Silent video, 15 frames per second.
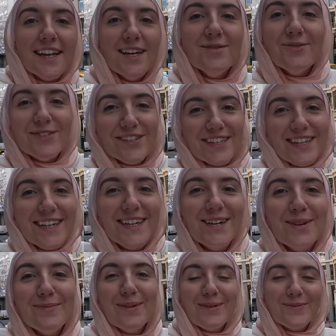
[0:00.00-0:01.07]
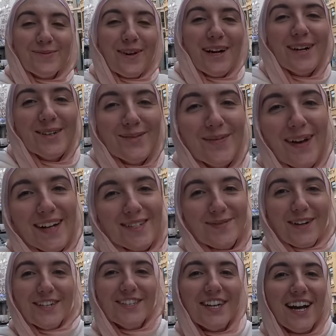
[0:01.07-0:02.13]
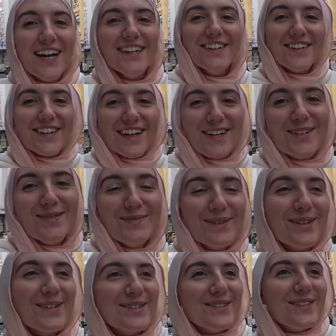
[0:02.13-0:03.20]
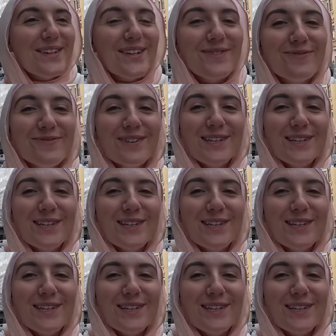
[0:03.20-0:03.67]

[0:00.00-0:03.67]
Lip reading: Assalamu Alaikum and welcome back to my channel. I hope you're all doing